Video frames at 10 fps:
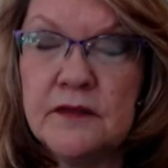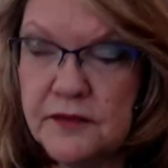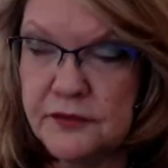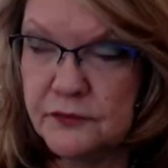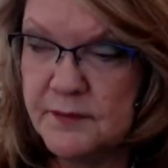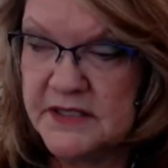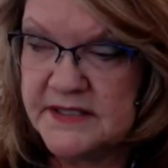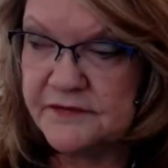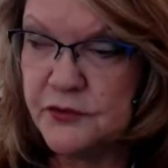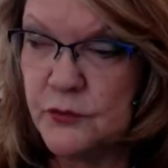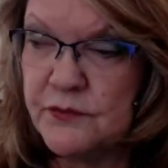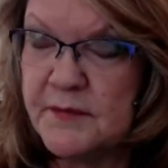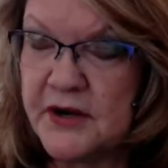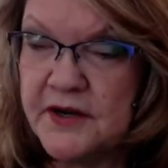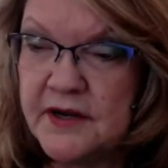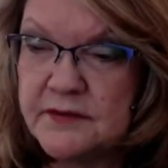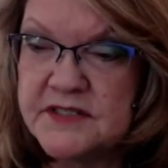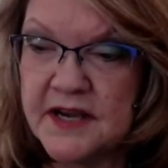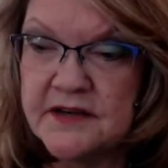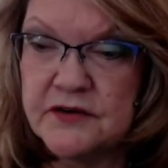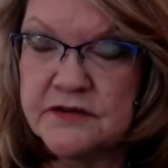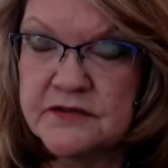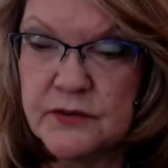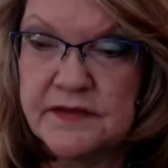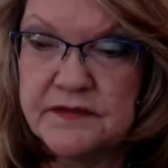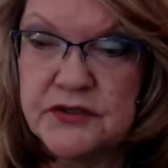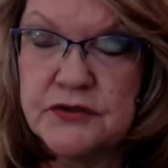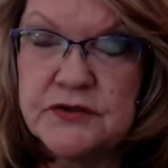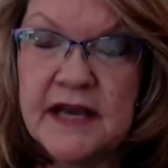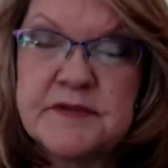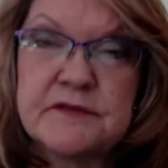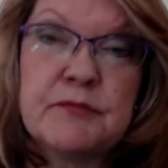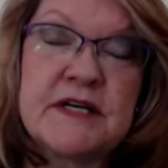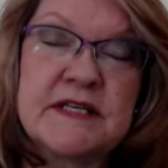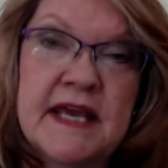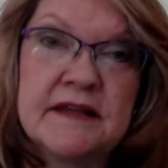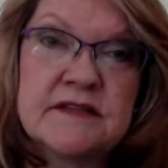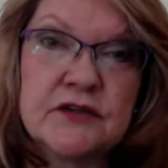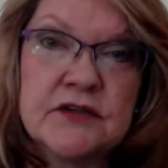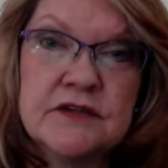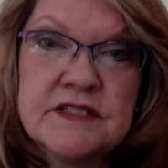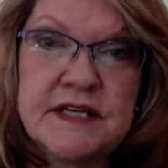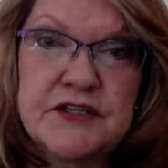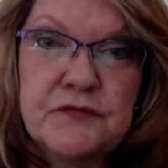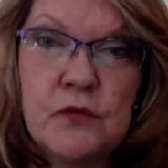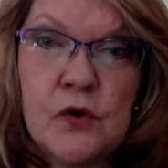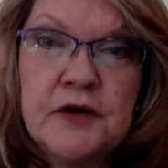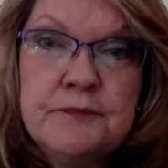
3 months after we were married, I was diagnosed with 2 types of breast cancer, stage 4.